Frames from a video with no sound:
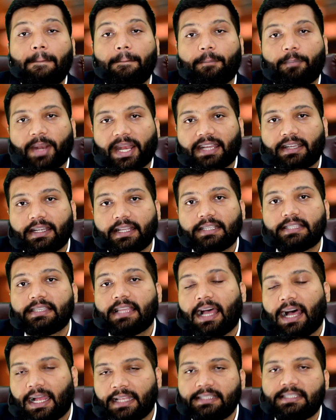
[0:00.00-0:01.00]
Practice
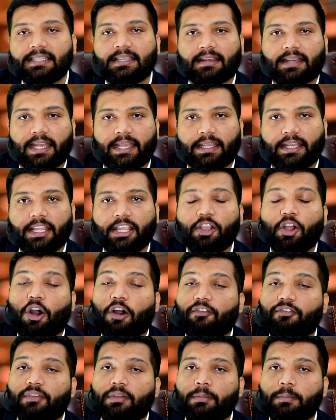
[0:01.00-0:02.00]
answer writing
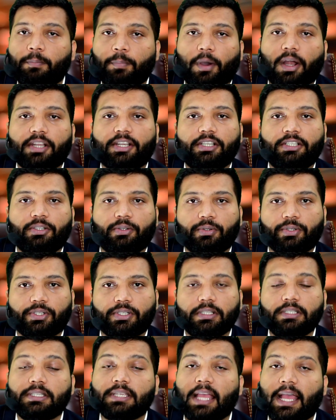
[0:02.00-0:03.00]
of important
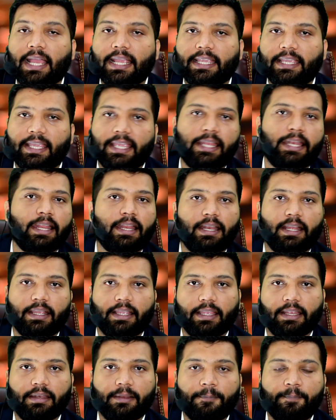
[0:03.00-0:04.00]
questions again and
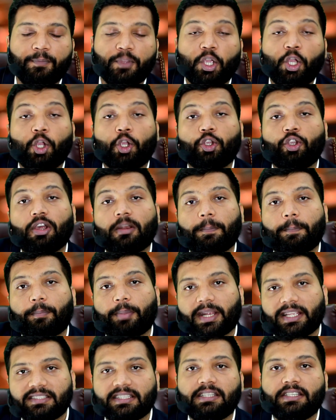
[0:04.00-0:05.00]
again. Your
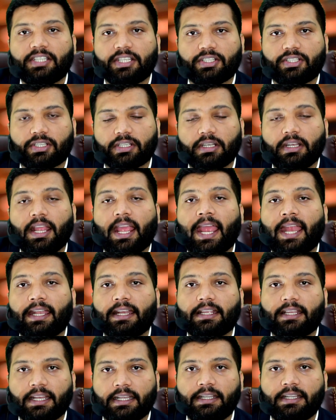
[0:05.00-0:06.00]
presentation
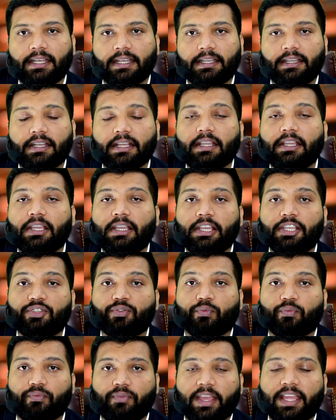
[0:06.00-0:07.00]
and content is
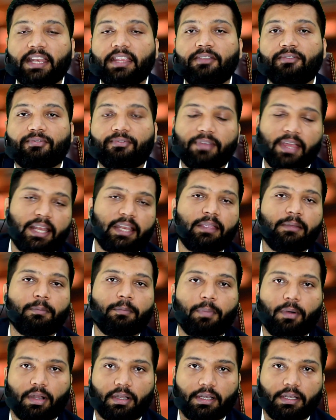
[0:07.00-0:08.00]
very, very
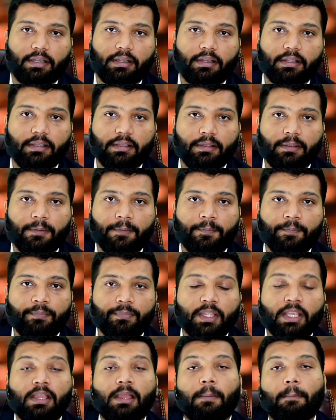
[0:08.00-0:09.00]
important.
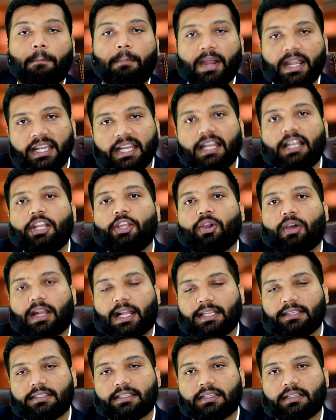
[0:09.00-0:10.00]
Bundle your
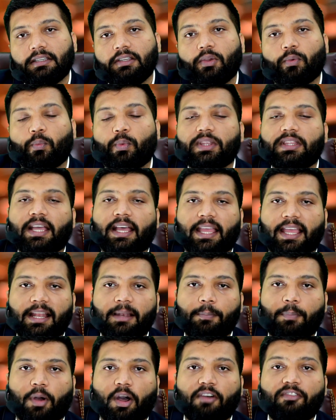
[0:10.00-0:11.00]
answer with the
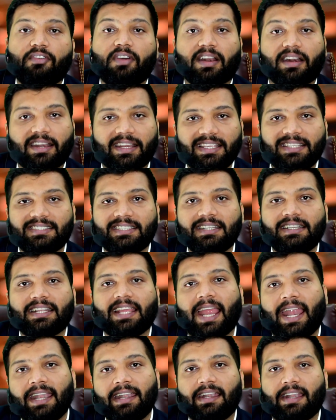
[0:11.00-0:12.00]
help of recent
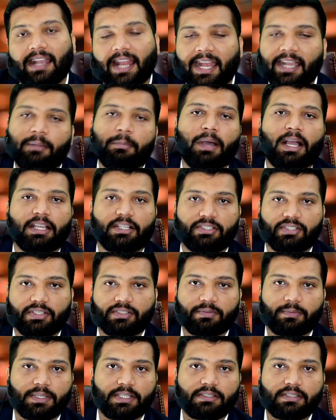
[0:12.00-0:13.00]
and landmark
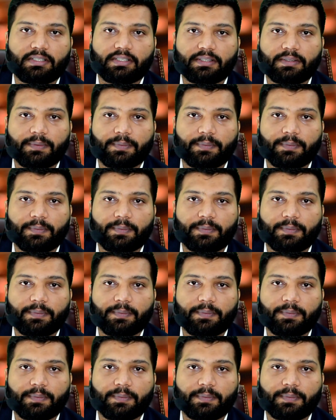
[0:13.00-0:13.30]
judgments.